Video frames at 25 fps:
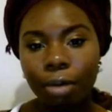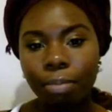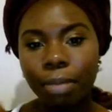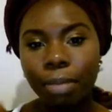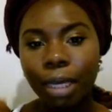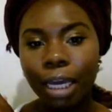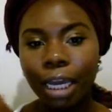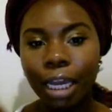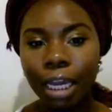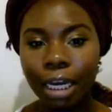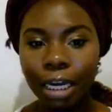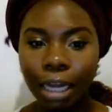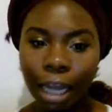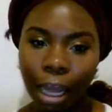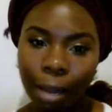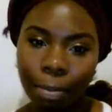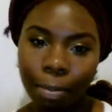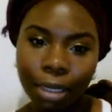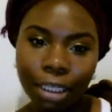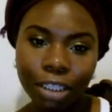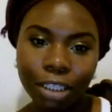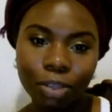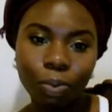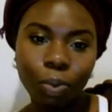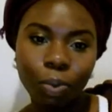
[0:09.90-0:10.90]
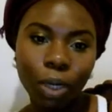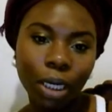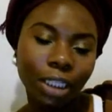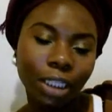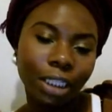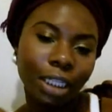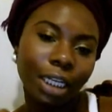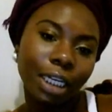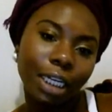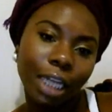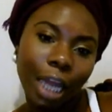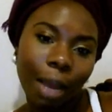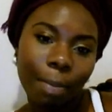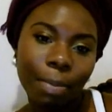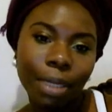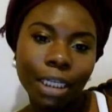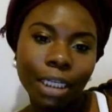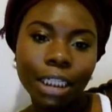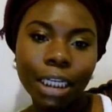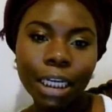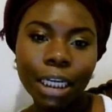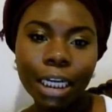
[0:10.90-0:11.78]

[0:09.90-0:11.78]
Heat damage. What is heat damage?